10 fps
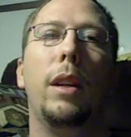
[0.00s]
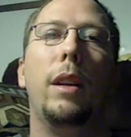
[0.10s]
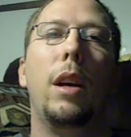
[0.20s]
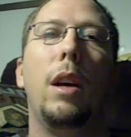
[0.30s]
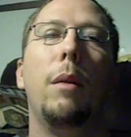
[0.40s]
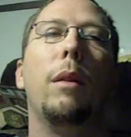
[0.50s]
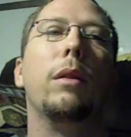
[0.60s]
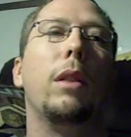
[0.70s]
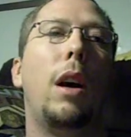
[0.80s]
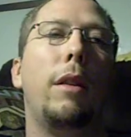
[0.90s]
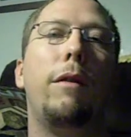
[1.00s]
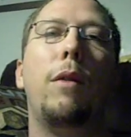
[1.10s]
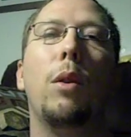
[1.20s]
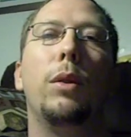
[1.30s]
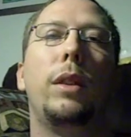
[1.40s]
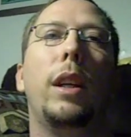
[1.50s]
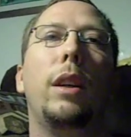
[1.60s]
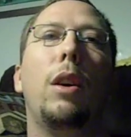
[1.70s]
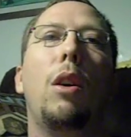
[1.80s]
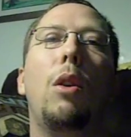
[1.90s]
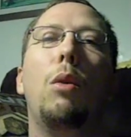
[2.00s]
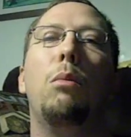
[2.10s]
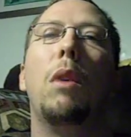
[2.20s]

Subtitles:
that a lot of folks can go